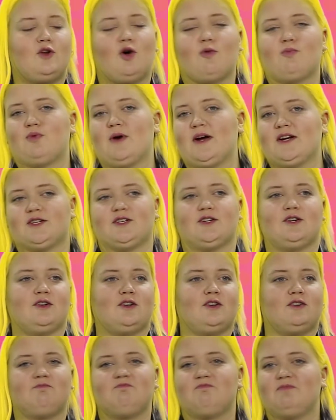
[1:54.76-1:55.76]
no
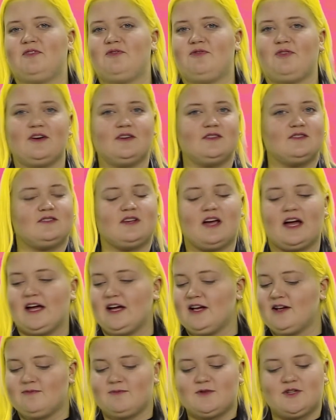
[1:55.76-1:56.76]
pressure feels
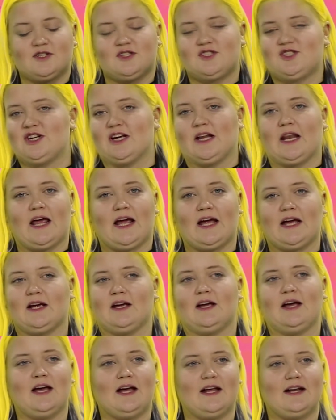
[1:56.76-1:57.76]
like just chilling
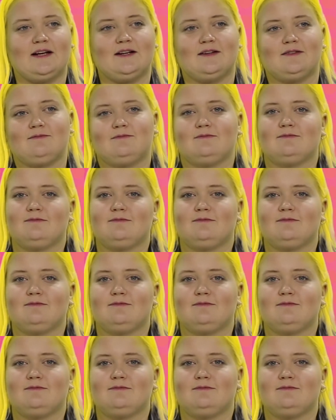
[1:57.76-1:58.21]
and